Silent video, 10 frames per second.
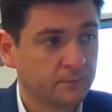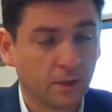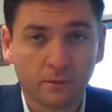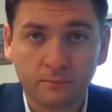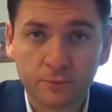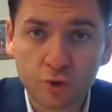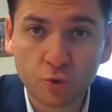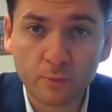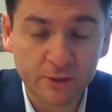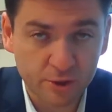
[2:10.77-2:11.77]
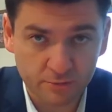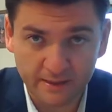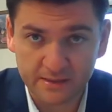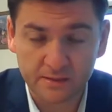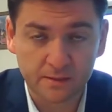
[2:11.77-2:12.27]
you know too much
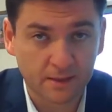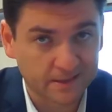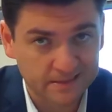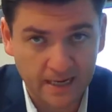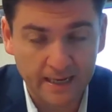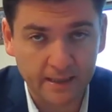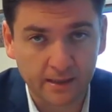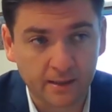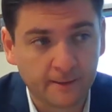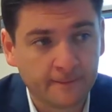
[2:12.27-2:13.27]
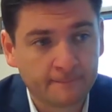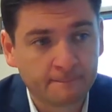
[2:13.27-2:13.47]
stress and anxiety